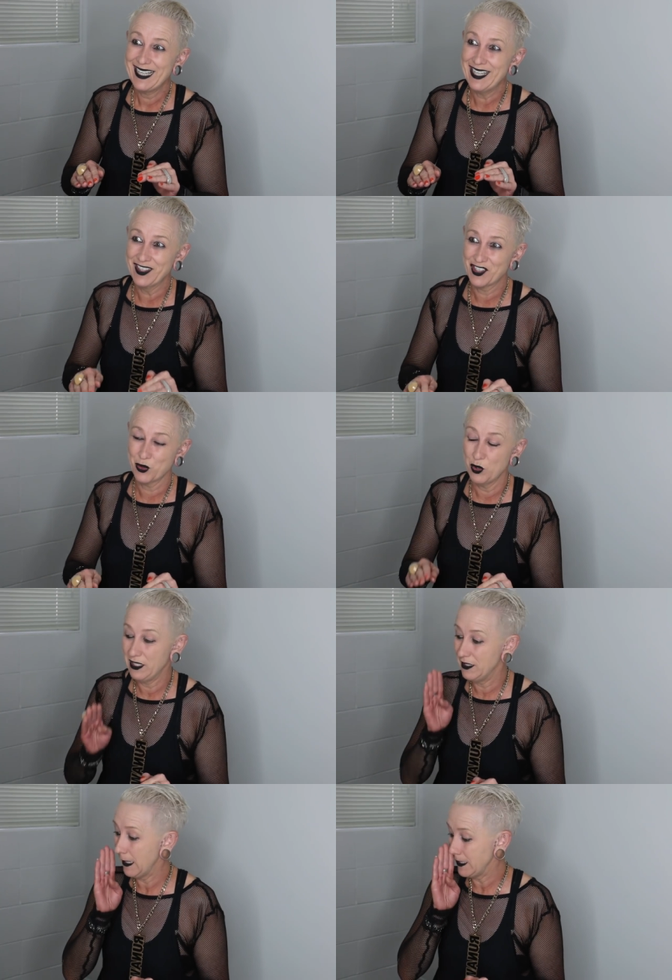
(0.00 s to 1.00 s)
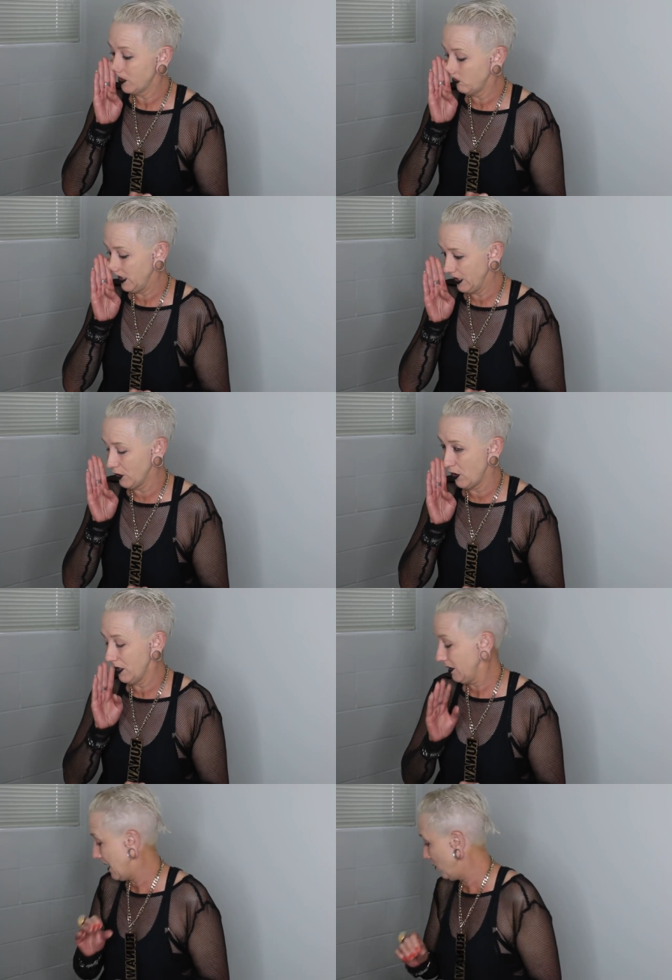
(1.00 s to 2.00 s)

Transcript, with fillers: In the toilet, I swear to God. But